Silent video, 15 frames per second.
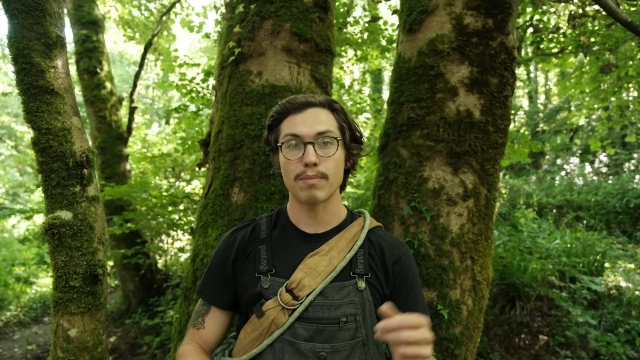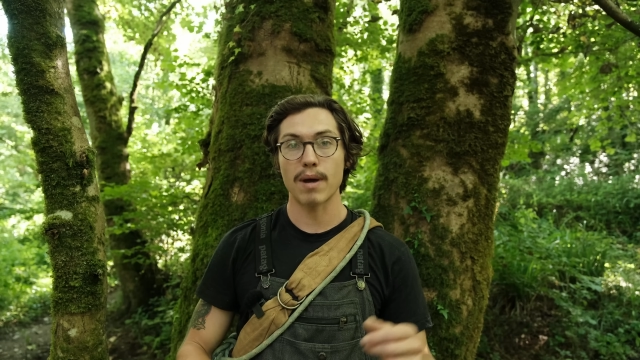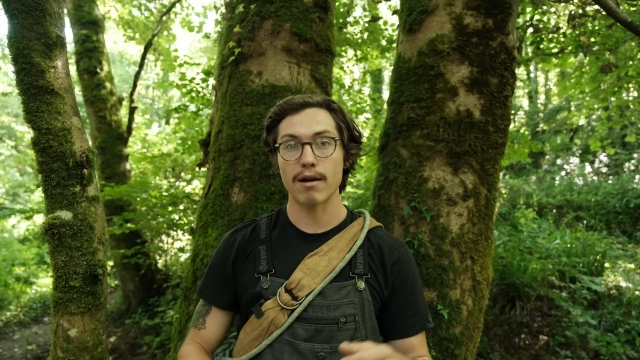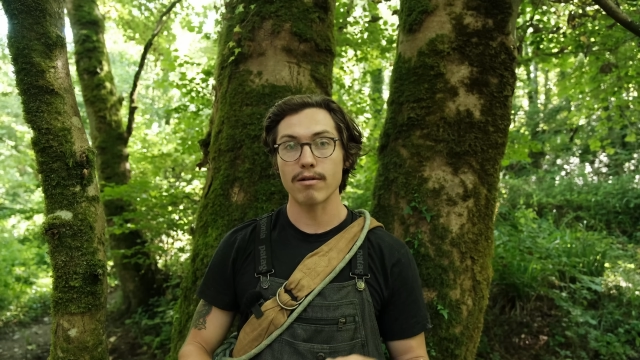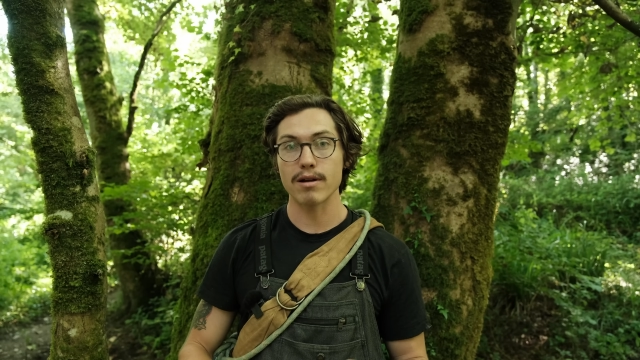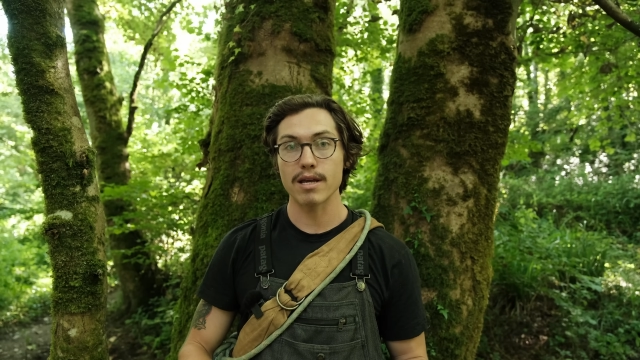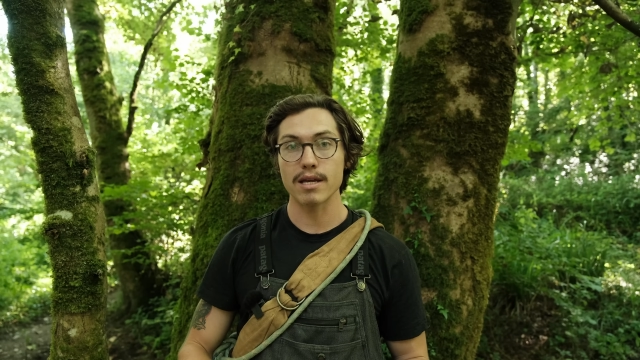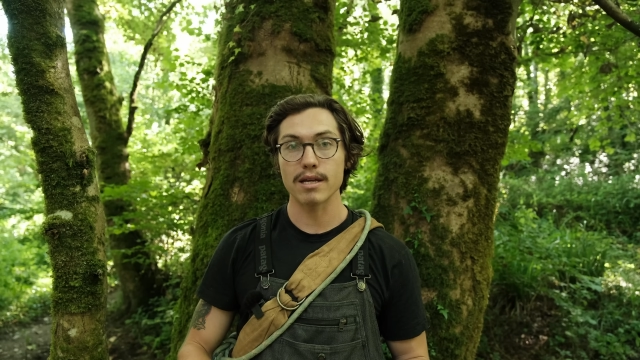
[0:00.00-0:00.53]

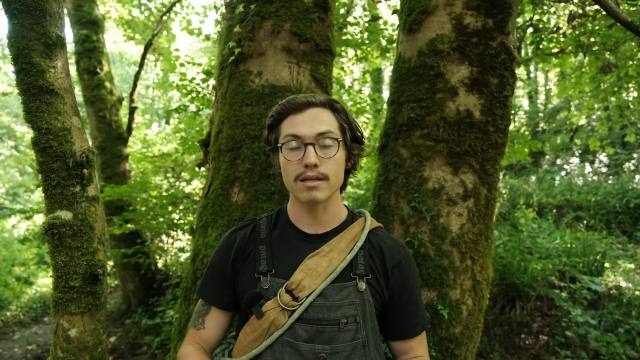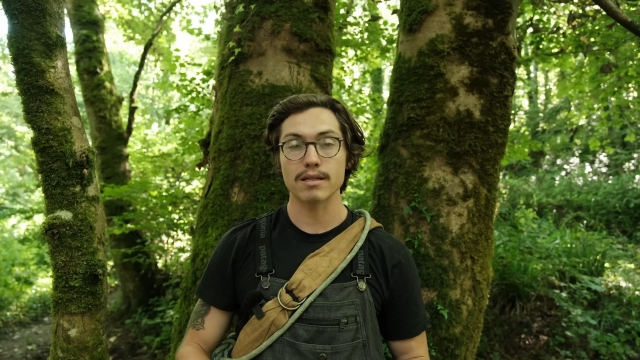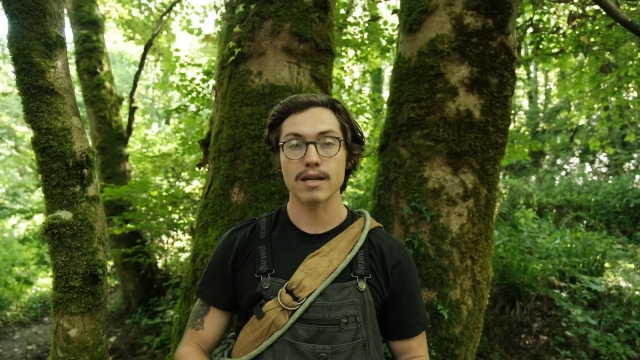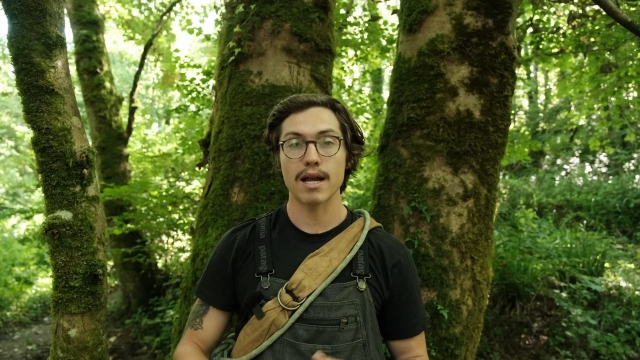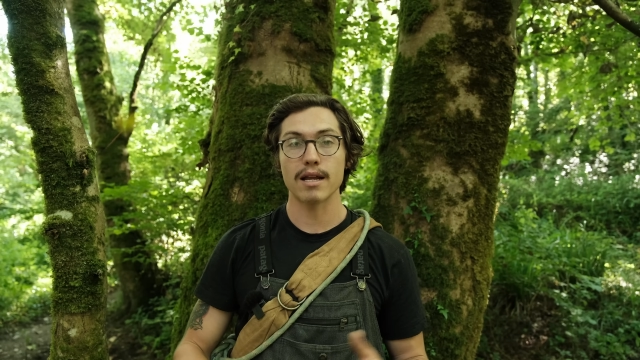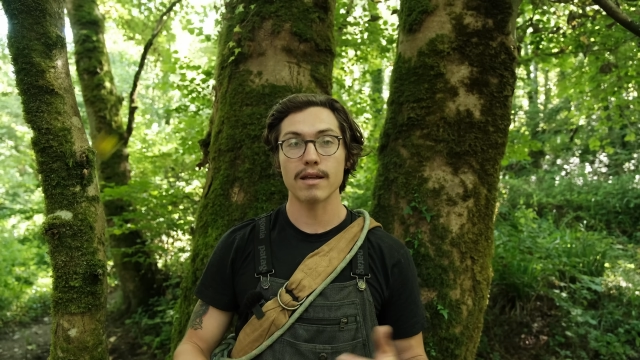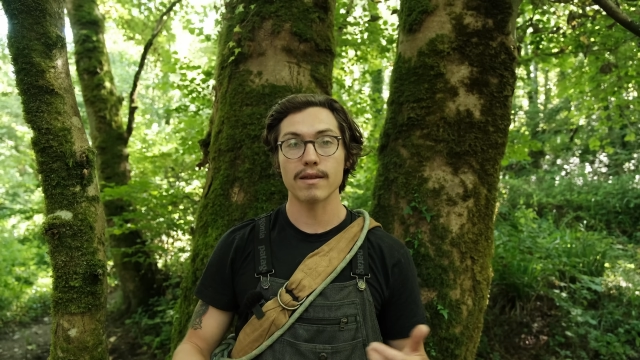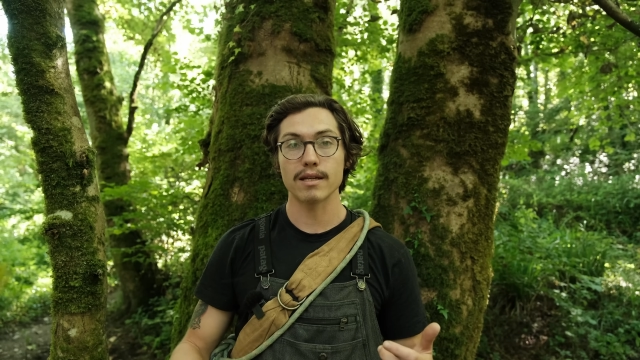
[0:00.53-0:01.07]
berries,
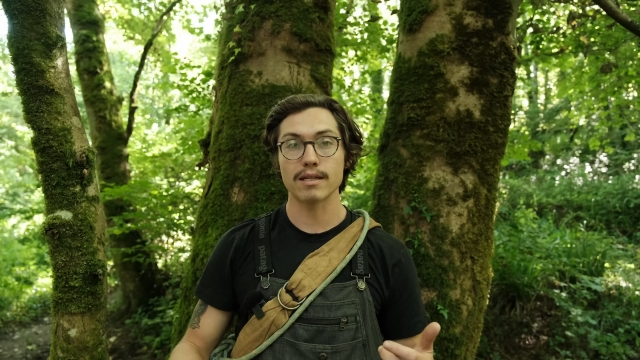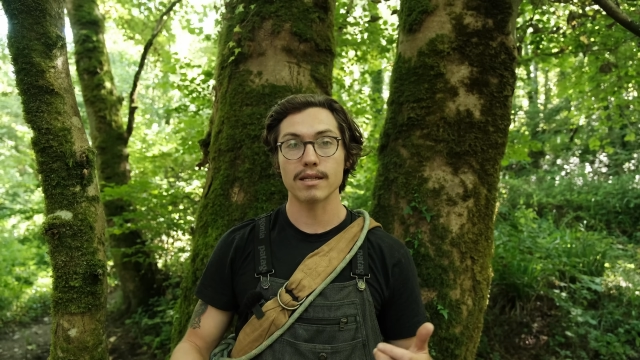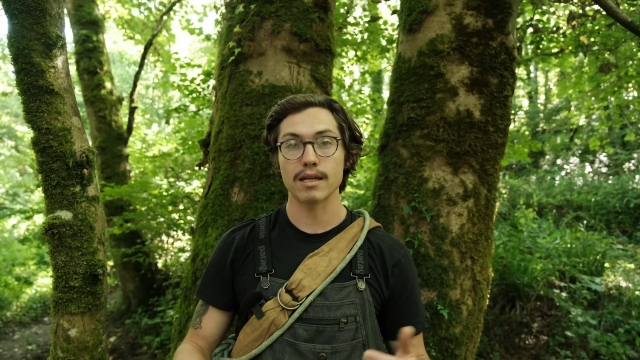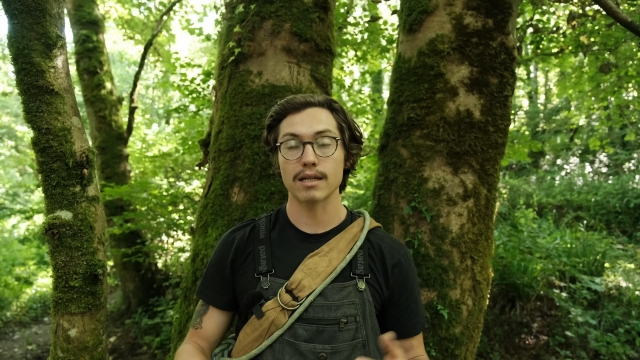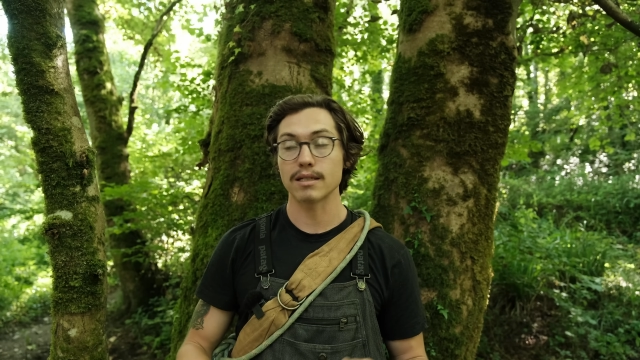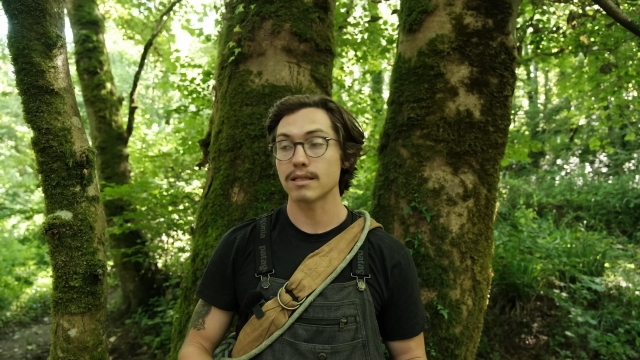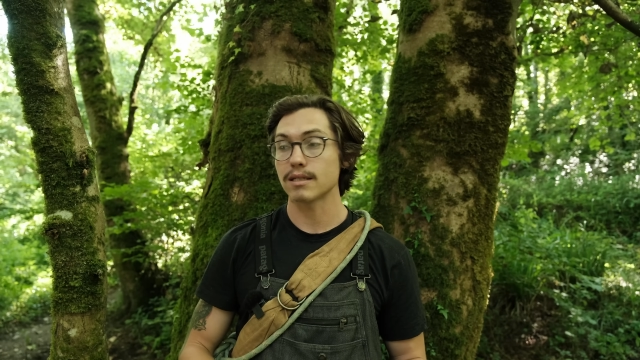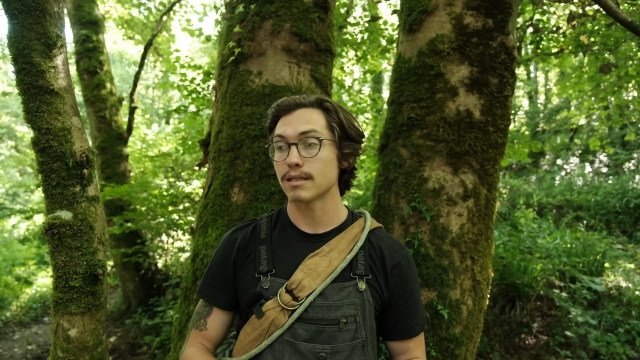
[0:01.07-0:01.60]
any of these
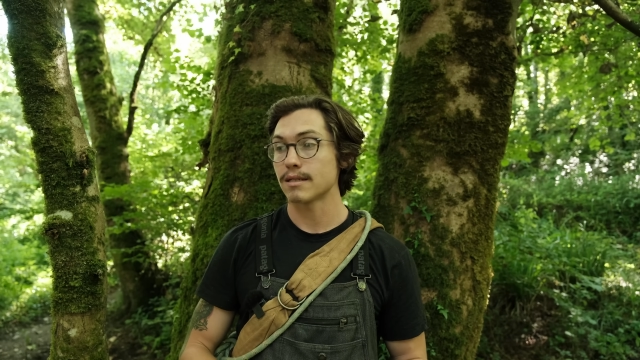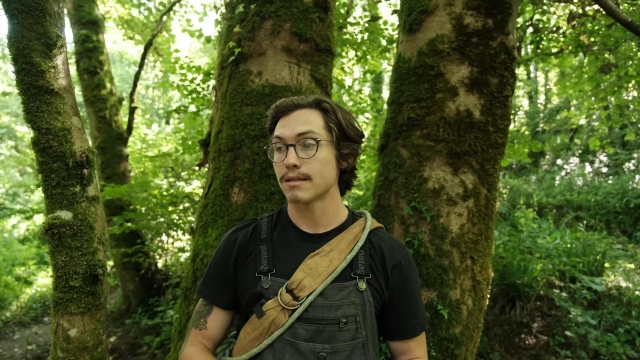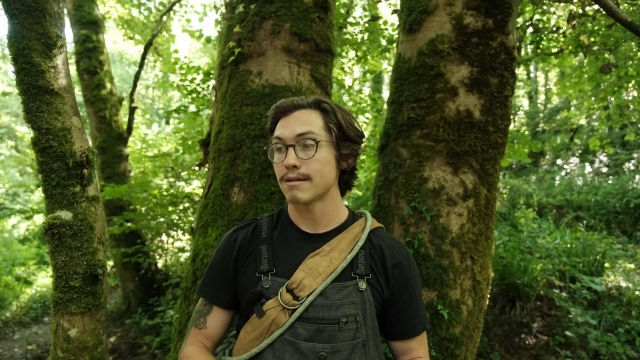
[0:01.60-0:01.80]
things,